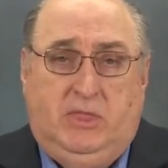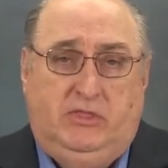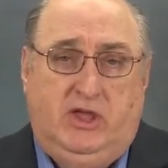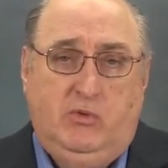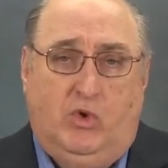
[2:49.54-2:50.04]

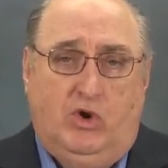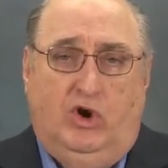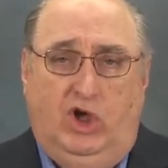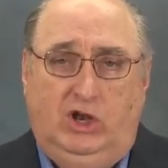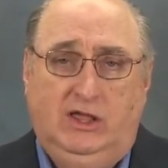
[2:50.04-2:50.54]
They were
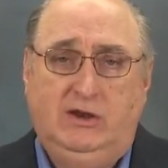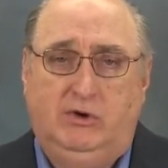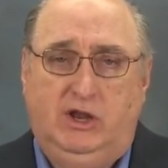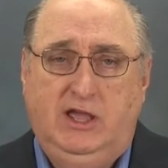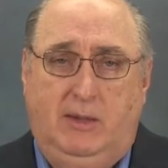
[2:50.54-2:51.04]

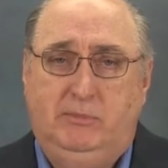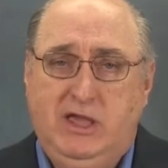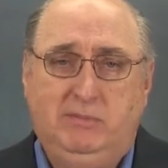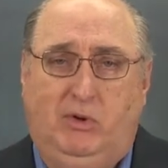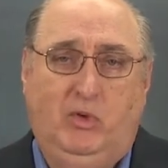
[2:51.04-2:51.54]
literally a
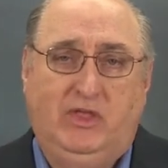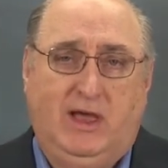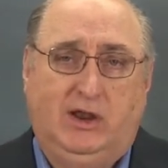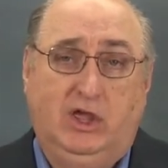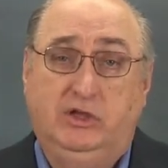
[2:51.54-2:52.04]
people
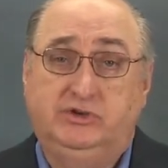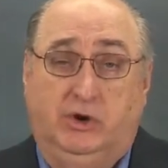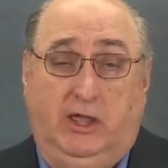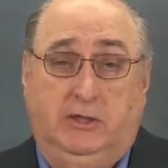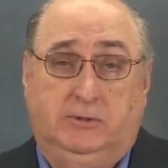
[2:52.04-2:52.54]
without a
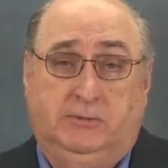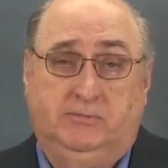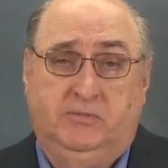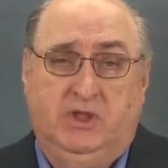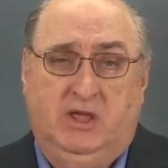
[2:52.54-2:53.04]
country.
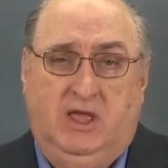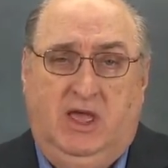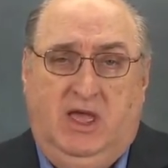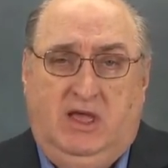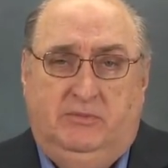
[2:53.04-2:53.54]

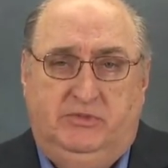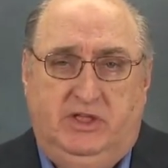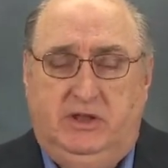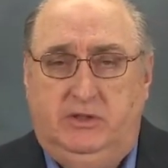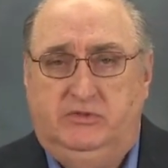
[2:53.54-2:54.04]

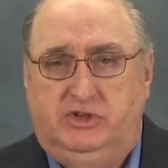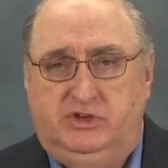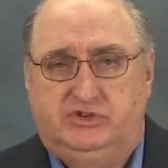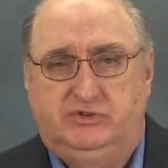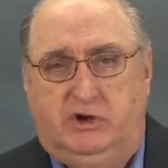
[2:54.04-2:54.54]
Then the
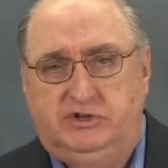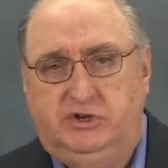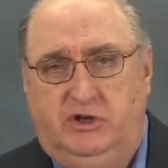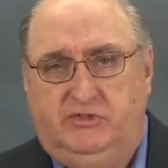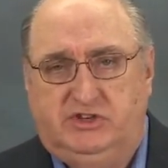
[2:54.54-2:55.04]

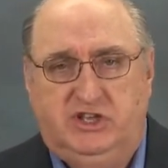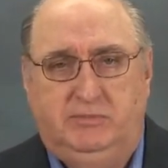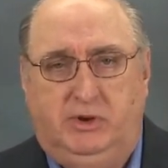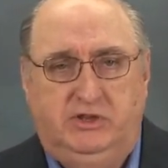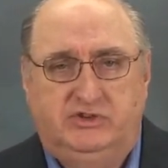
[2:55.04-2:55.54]
destruction of the
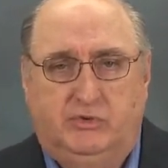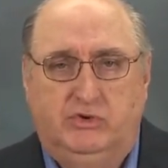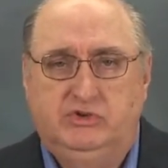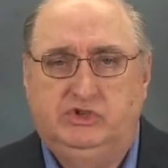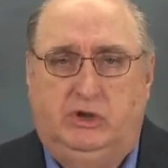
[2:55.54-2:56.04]
temple in
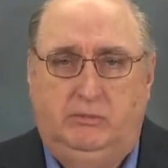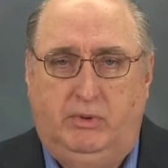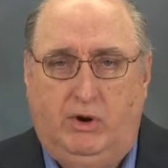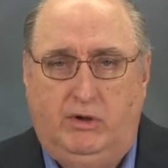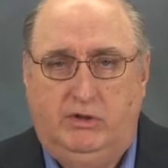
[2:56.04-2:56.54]
Jerusalem
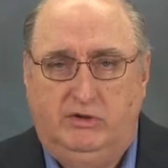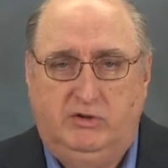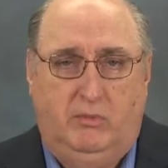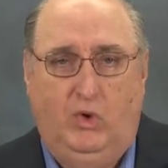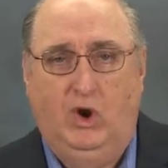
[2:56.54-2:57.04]
brought a
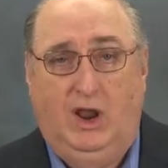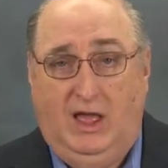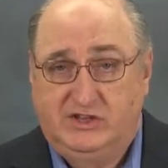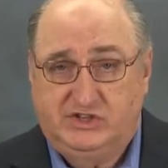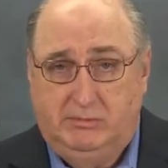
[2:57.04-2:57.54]

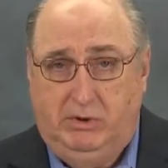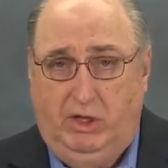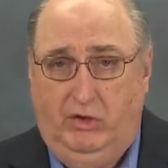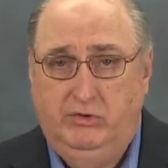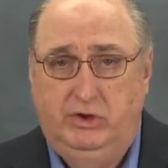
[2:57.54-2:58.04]
demoralizing
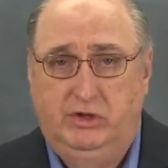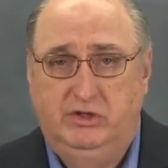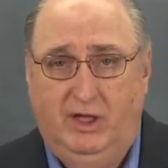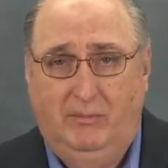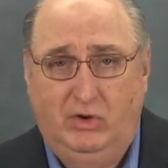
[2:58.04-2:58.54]
blow,
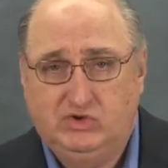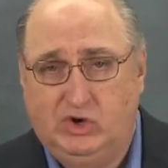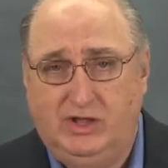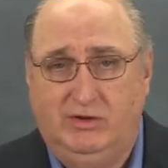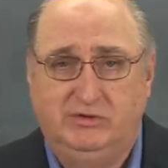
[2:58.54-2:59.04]

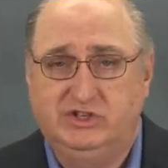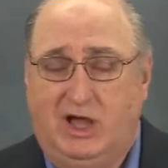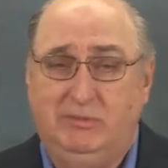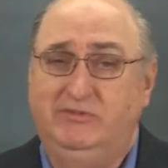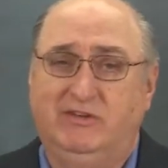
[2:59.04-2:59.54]
emotionally on
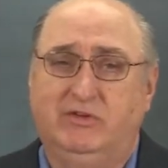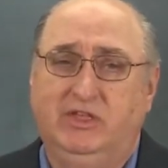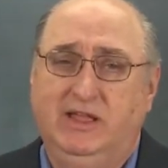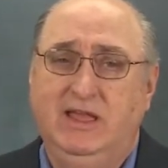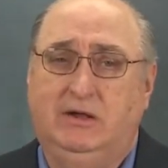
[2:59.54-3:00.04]
top of
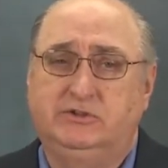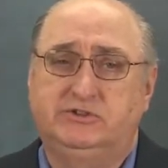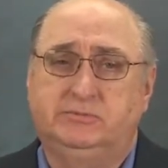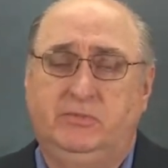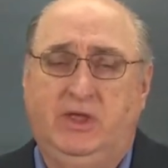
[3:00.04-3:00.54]
everything else.